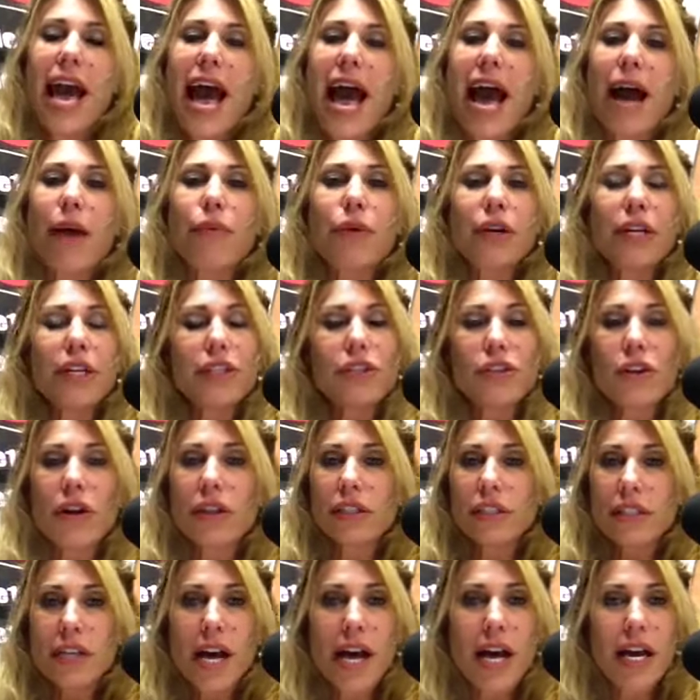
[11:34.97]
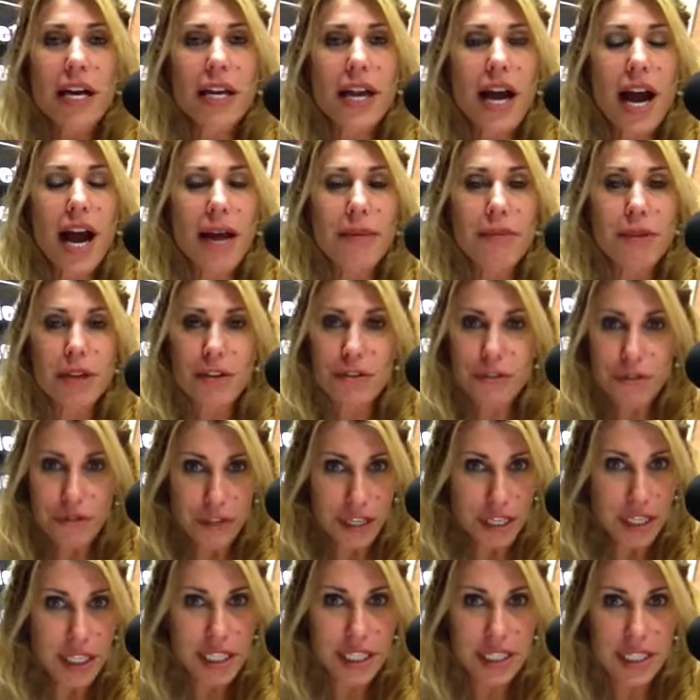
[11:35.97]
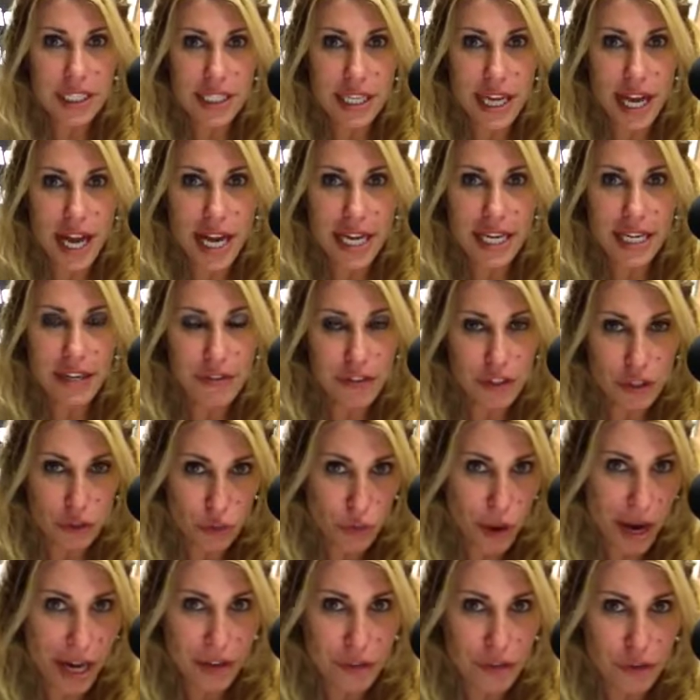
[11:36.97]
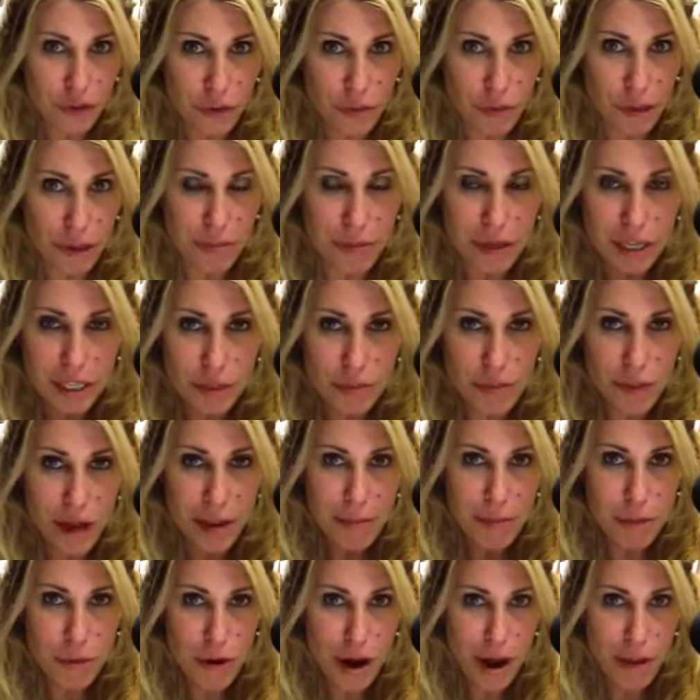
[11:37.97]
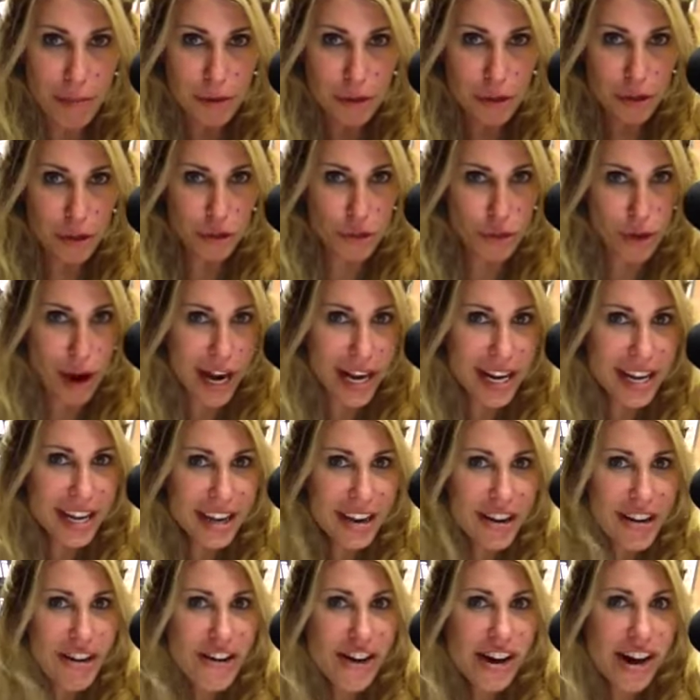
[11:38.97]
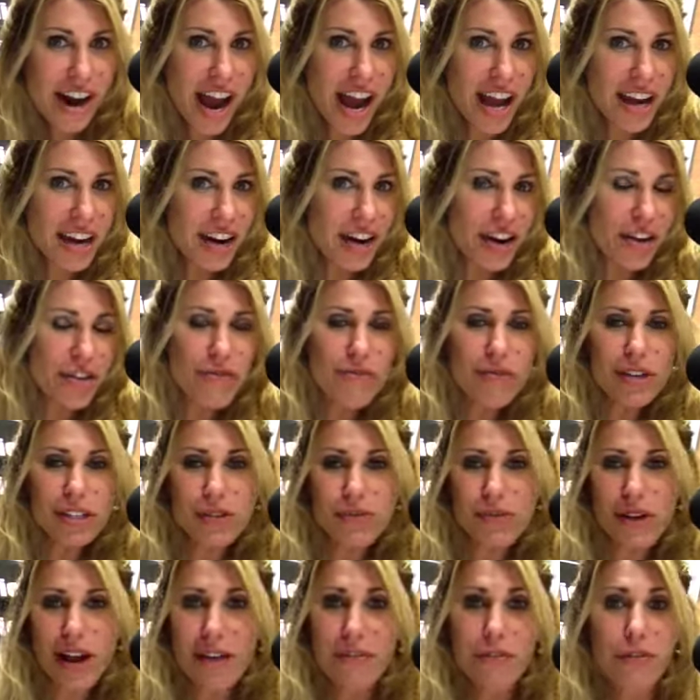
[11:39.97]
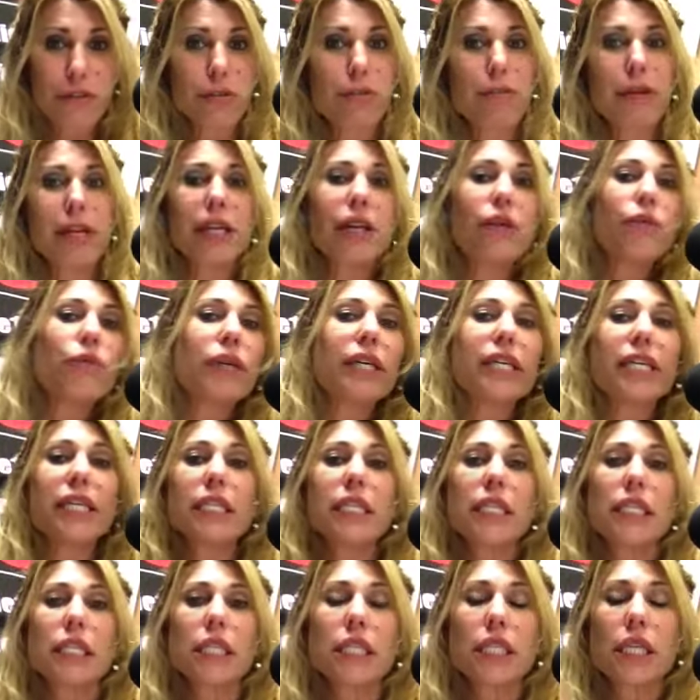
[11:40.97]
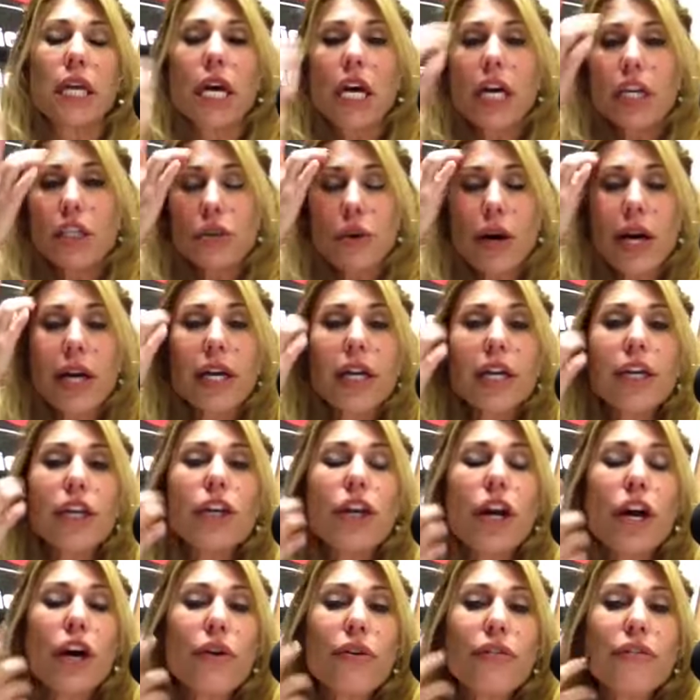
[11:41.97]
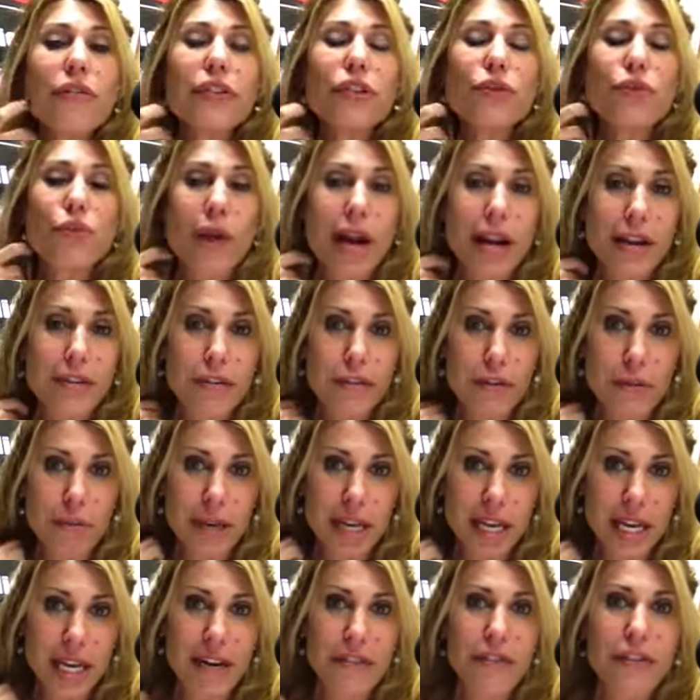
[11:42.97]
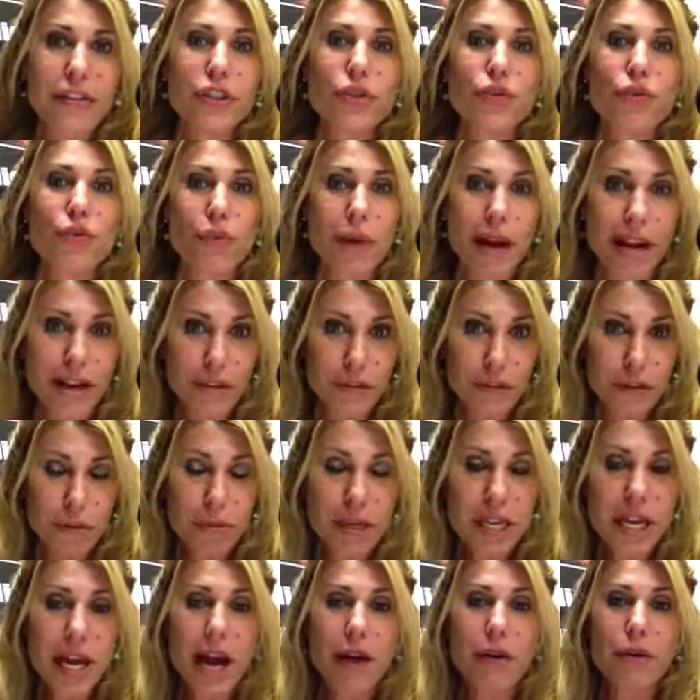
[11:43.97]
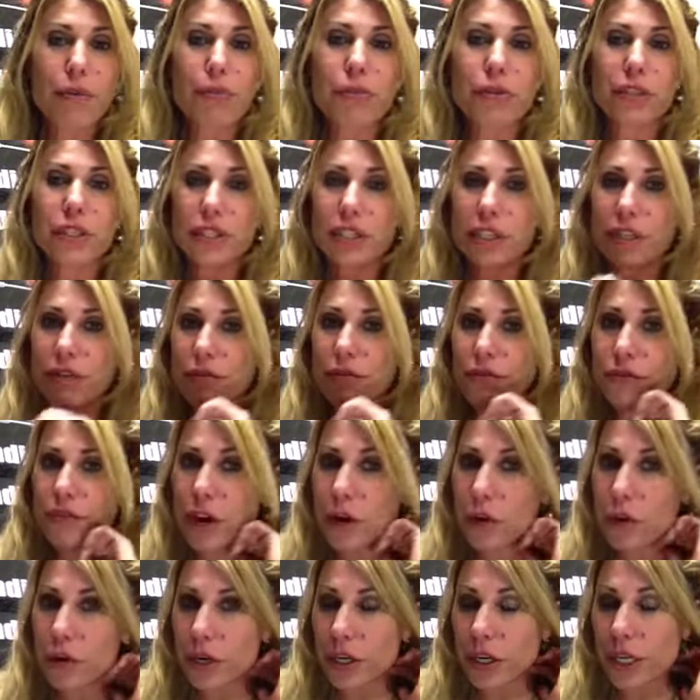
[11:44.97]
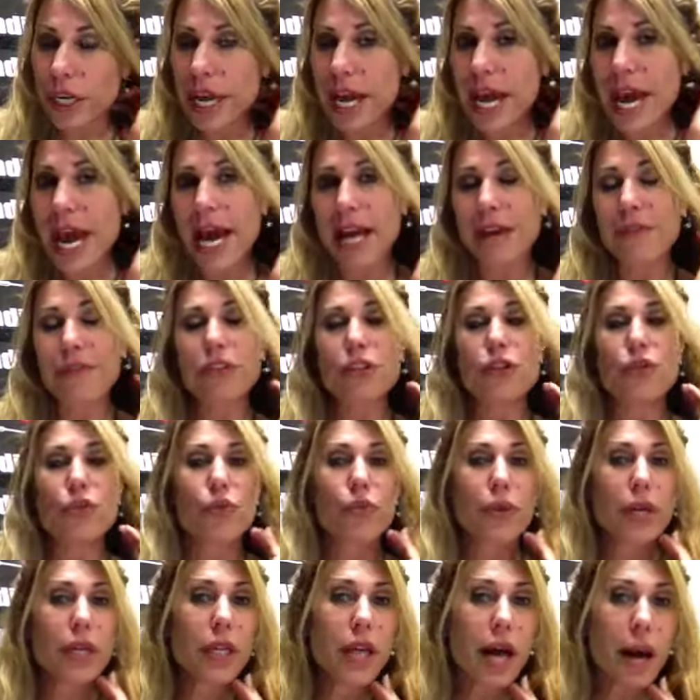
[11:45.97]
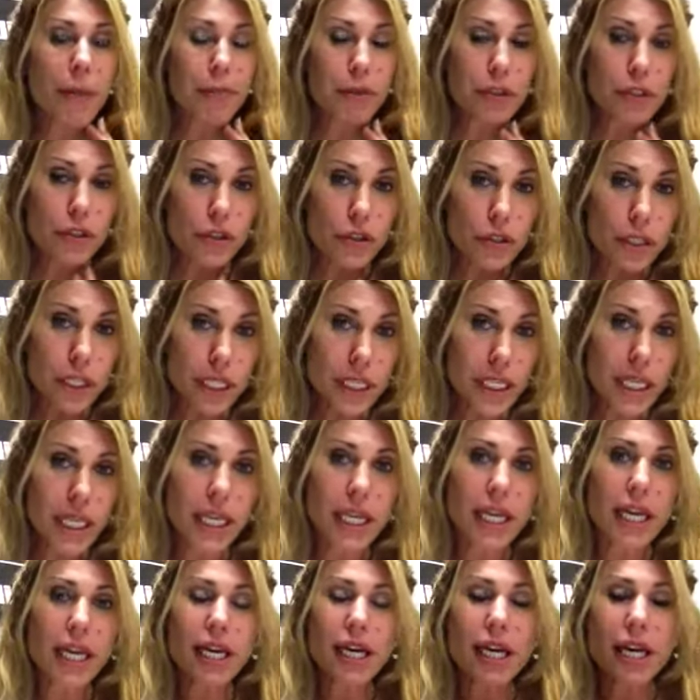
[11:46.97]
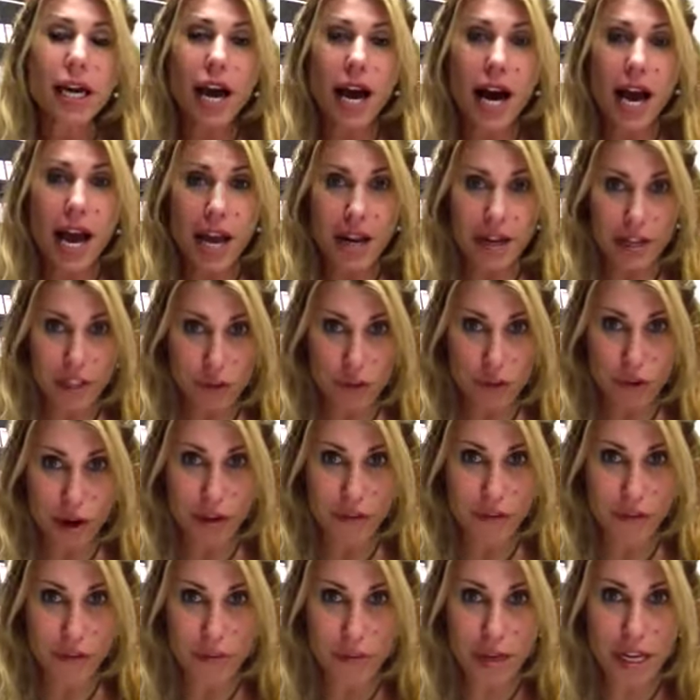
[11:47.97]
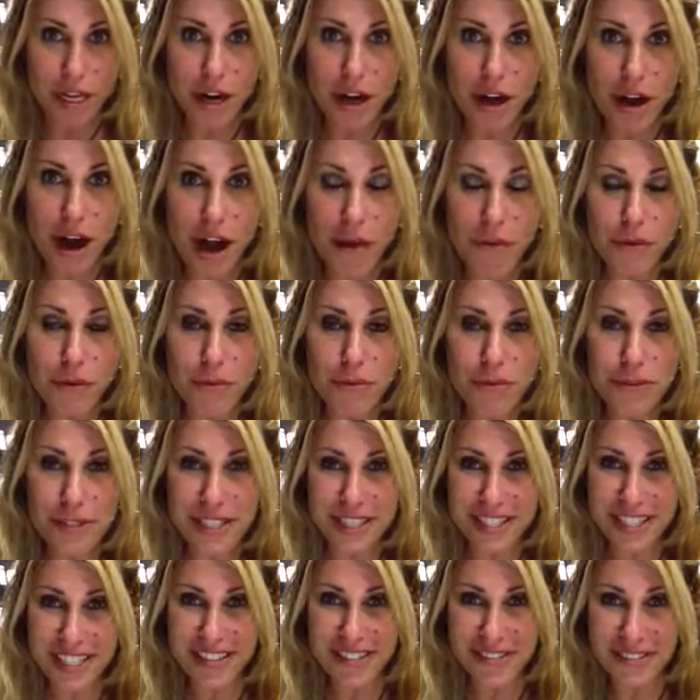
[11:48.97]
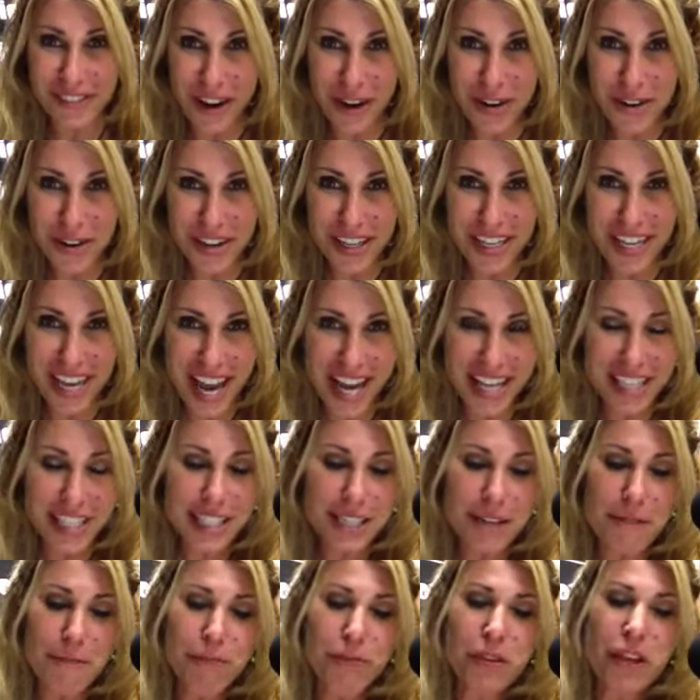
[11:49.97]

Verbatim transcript: And when it's all done, I'm going to feel inside if it's right for me because my barometer is right here and I know what's right for me and what isn't. So I'm going to know if it's right for me. And if it's right for me, I will proceed forward. And if it's a real opportunity and it's right for me, I will proceed forward. Yes?